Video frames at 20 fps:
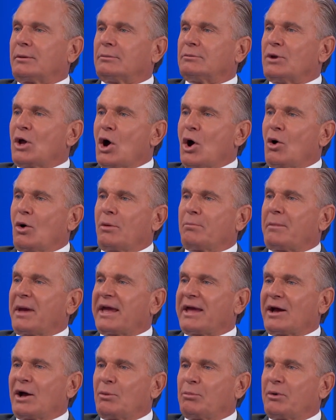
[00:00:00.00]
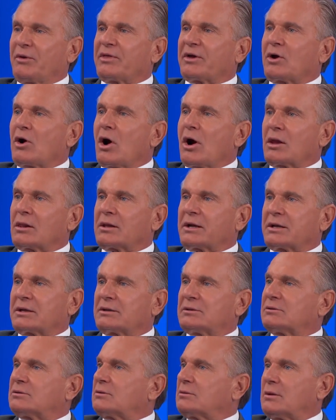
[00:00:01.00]
No, it may help with the garlic.
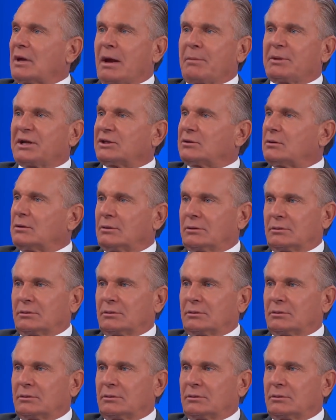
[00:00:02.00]
I mean.